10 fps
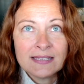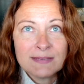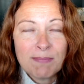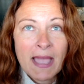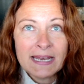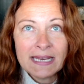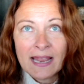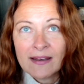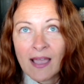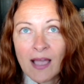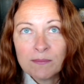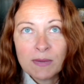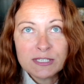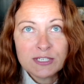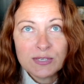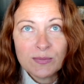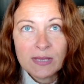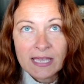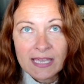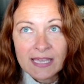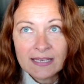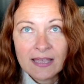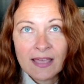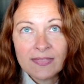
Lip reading: depending on how much you eat,